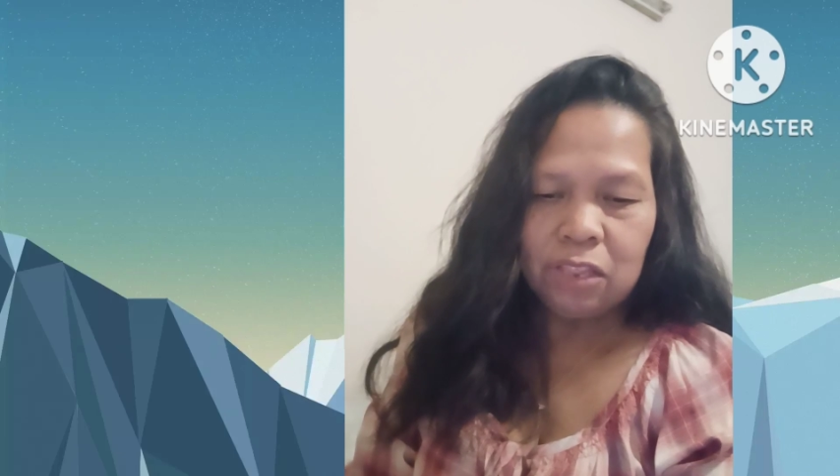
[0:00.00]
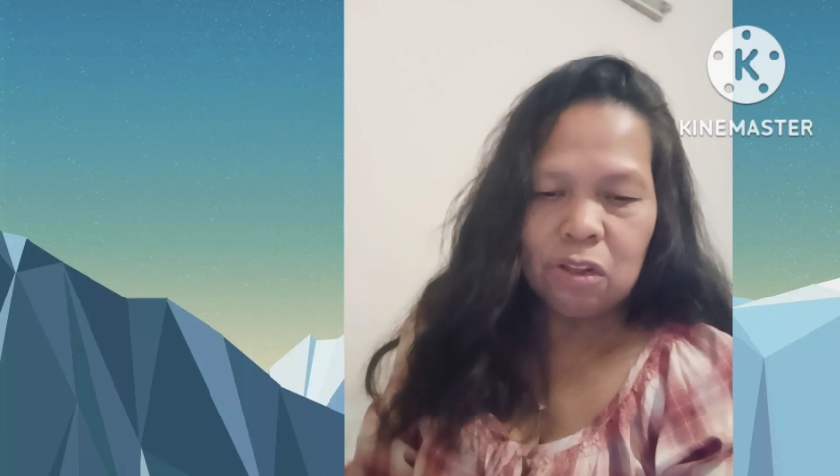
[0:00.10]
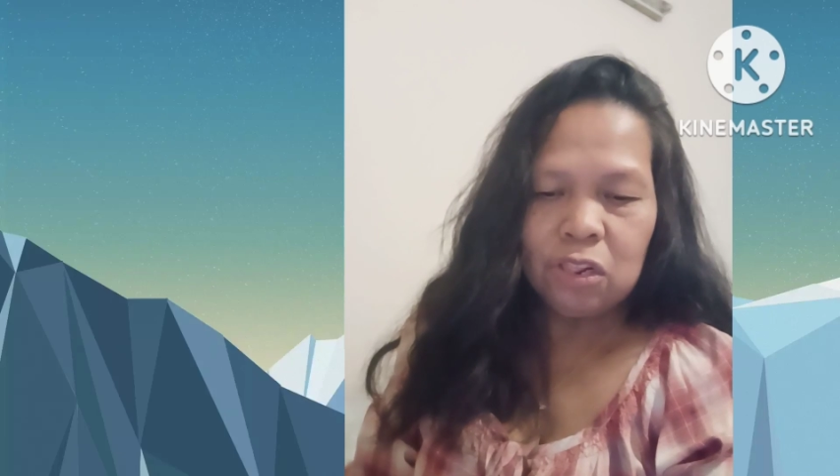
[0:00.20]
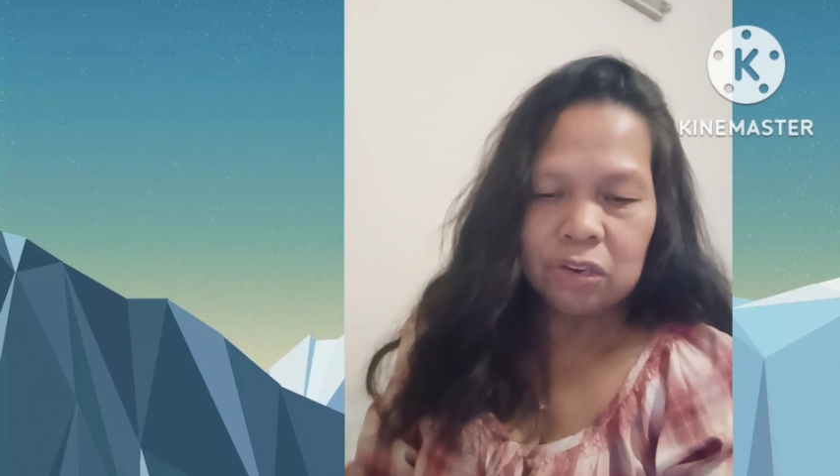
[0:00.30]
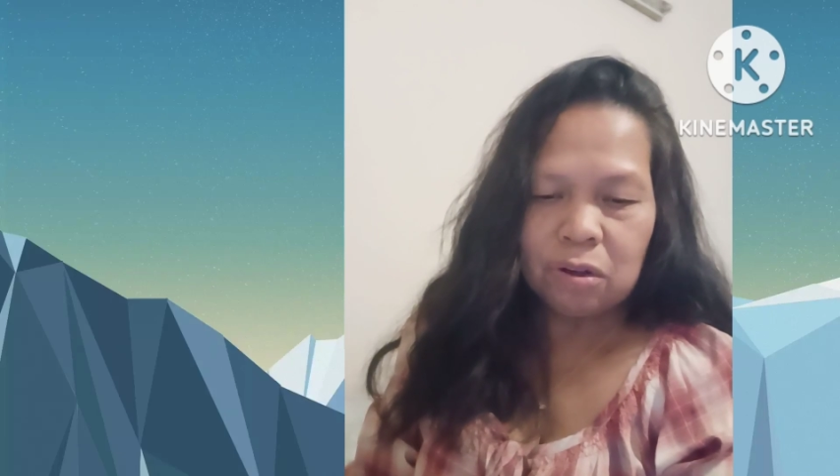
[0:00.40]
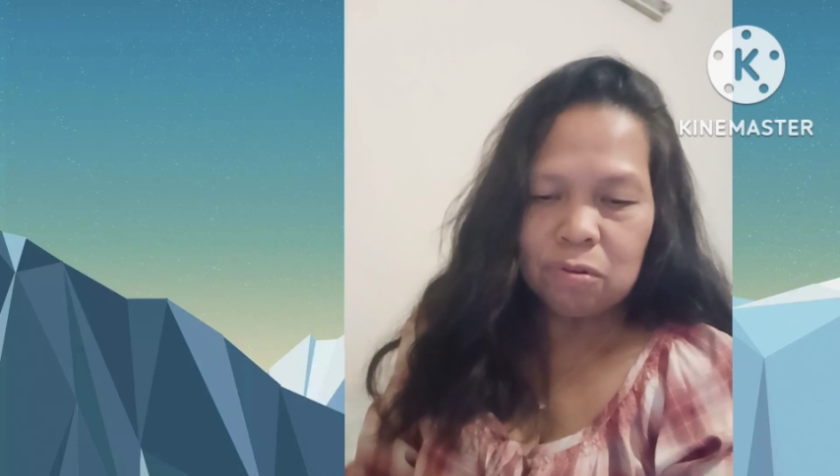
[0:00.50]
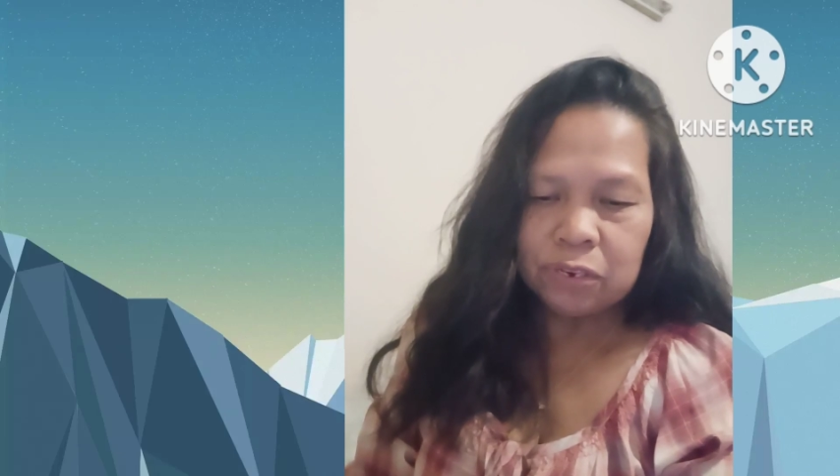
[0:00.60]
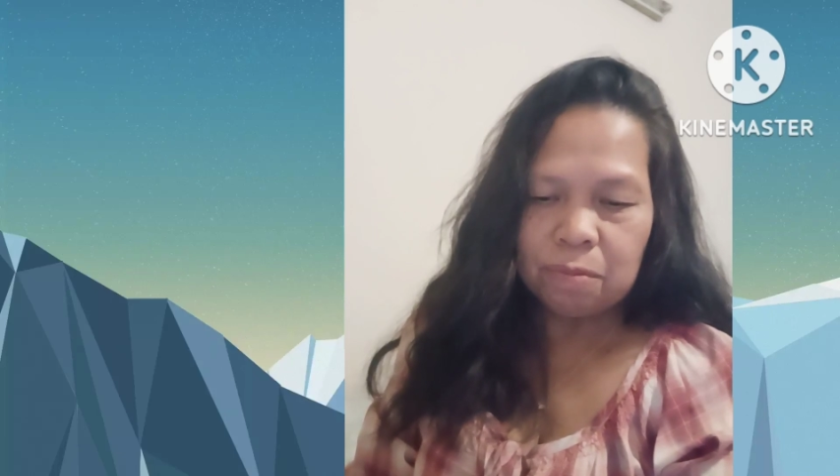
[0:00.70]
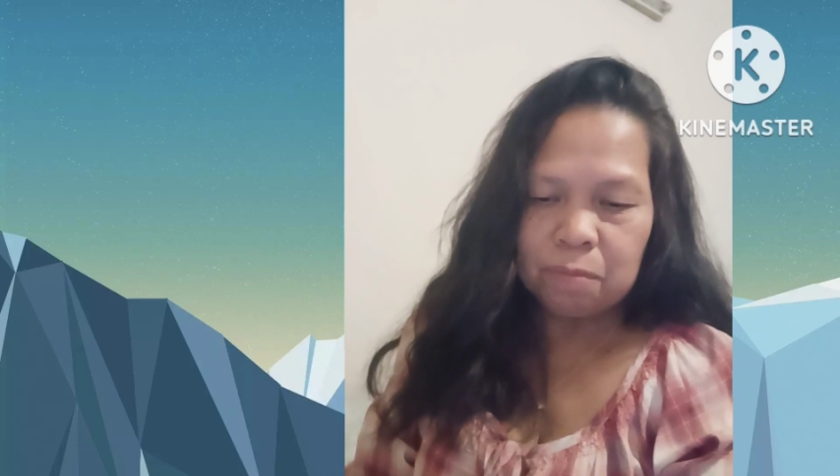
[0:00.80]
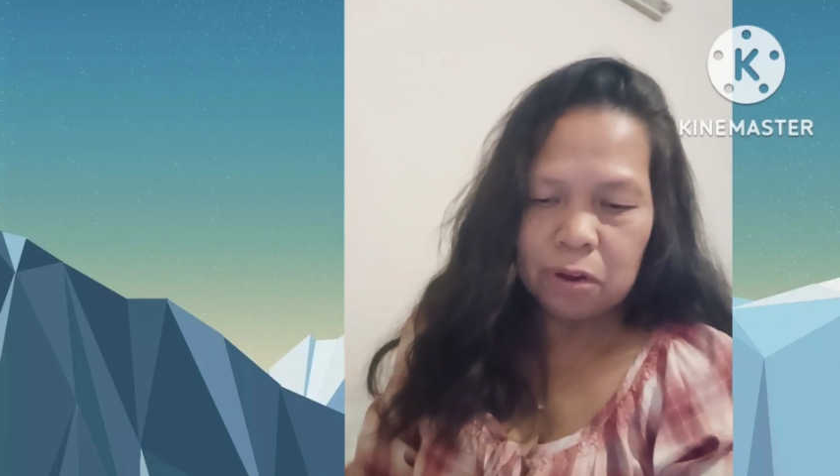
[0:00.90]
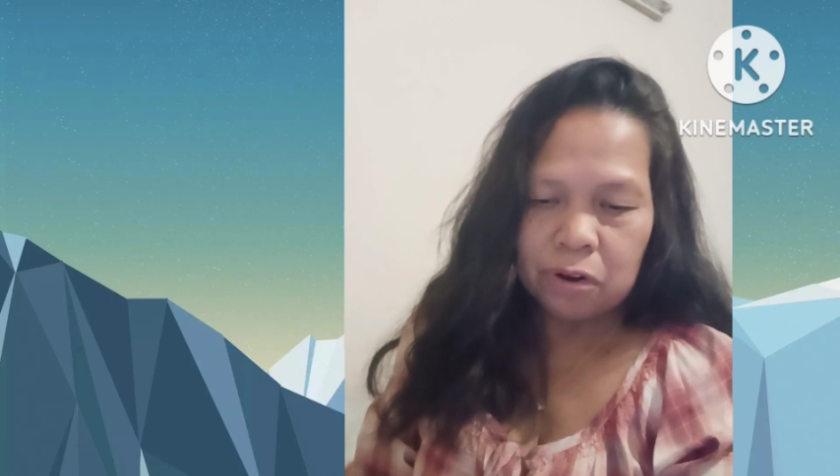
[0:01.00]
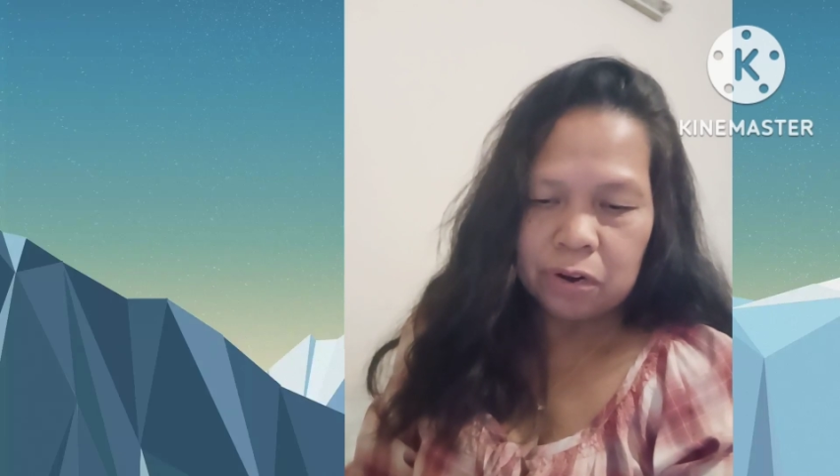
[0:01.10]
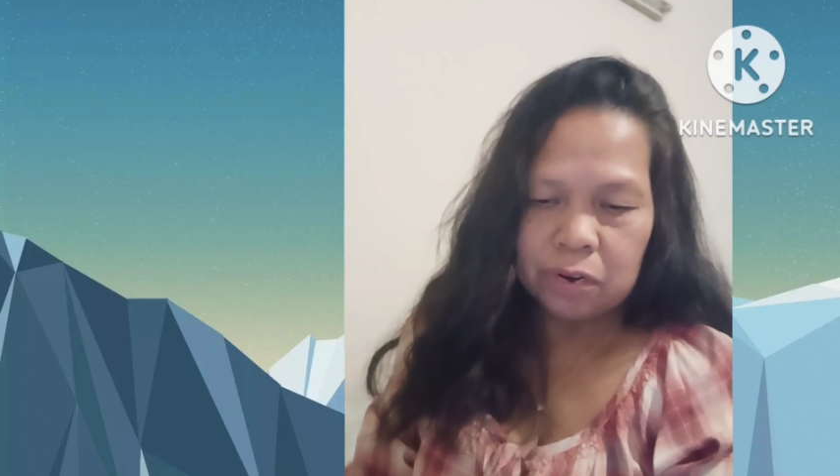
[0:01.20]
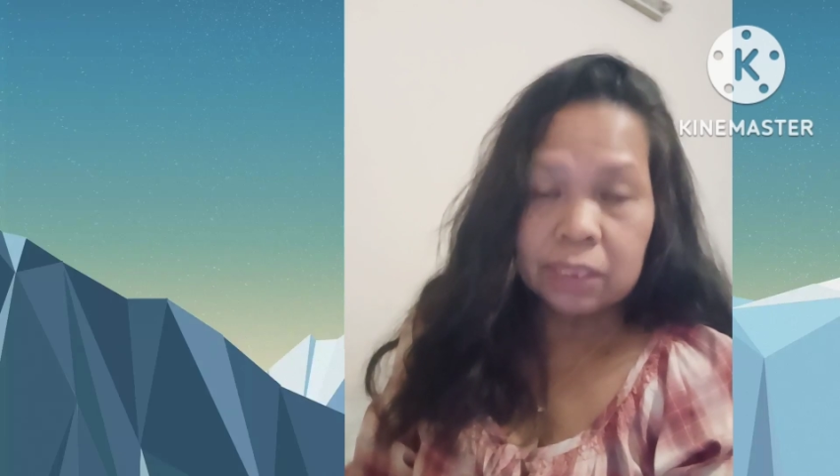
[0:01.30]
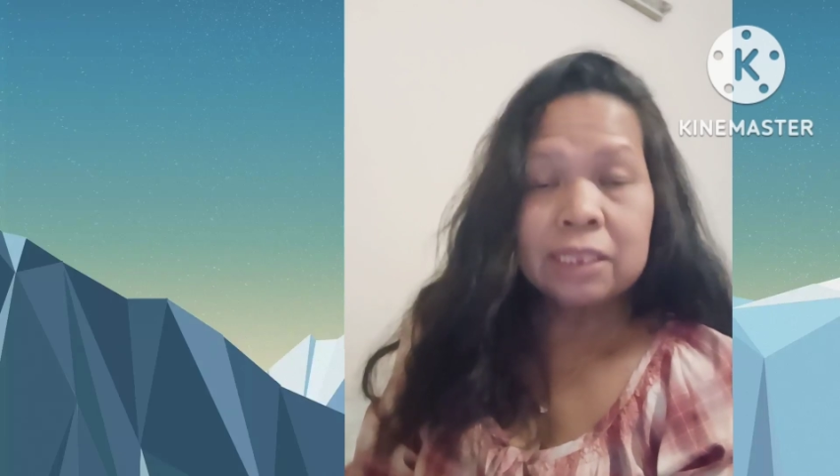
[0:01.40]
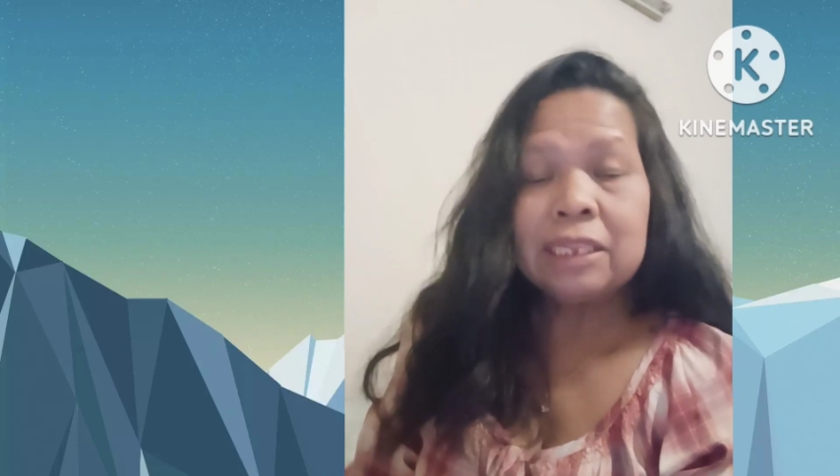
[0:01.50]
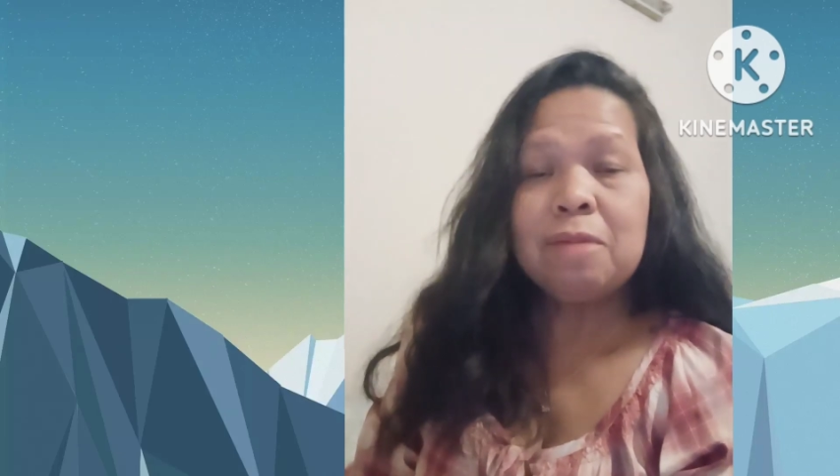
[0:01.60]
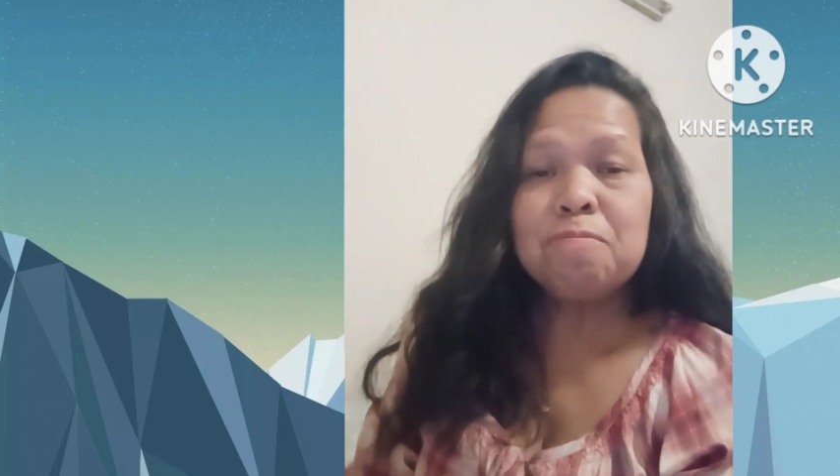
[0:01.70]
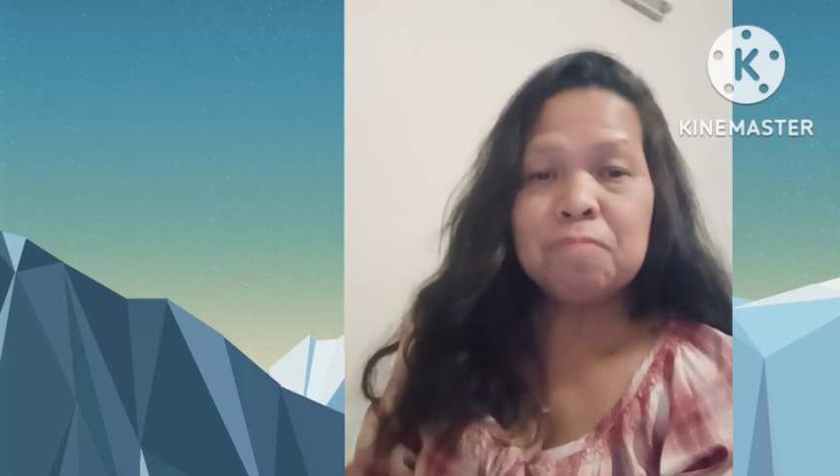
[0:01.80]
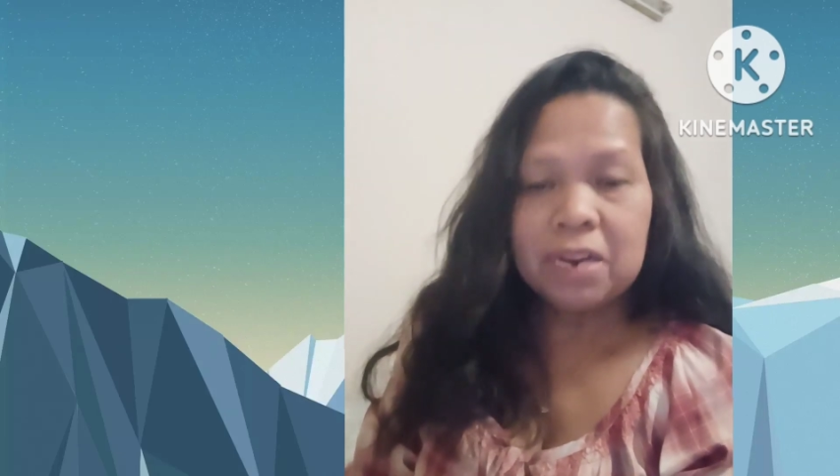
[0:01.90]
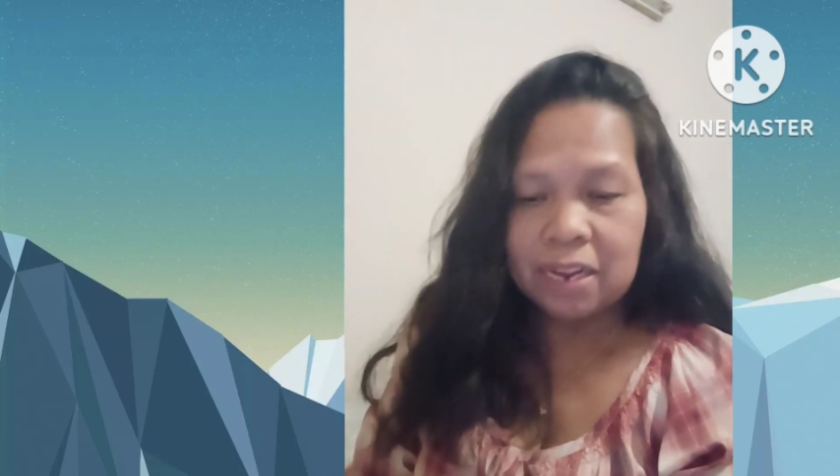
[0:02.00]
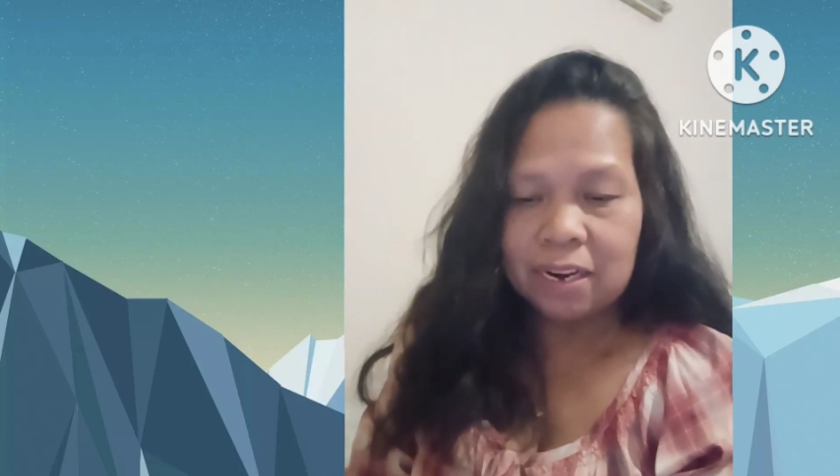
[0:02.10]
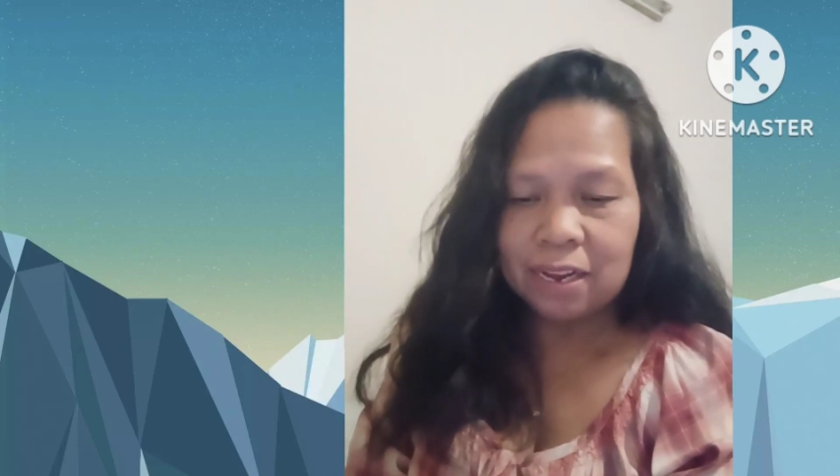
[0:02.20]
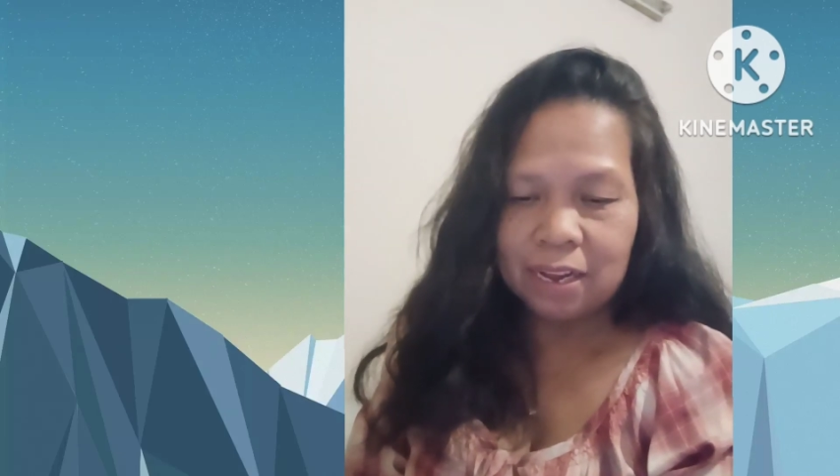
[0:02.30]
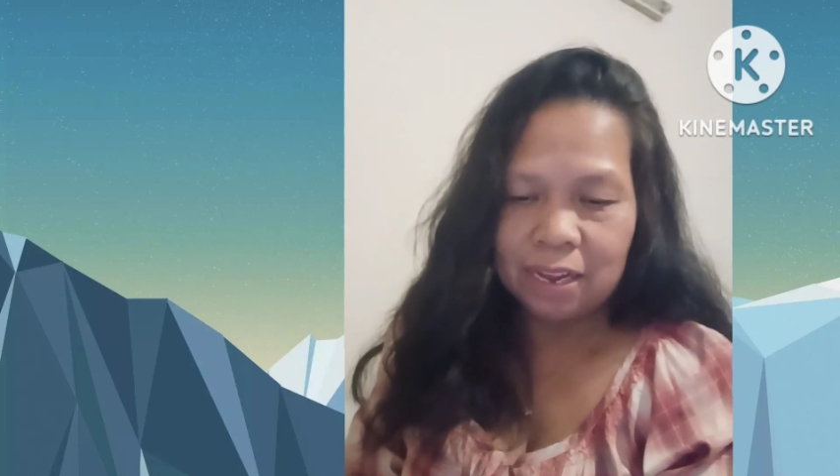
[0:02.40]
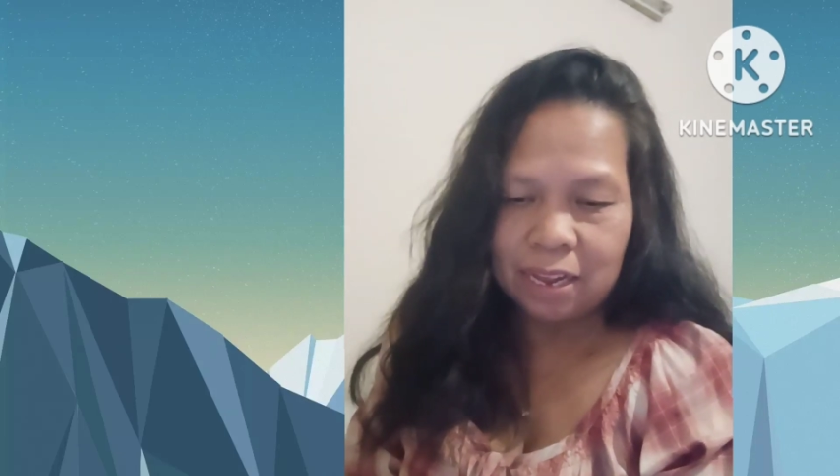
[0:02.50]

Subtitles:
Idol Rose of Lore, Team Banana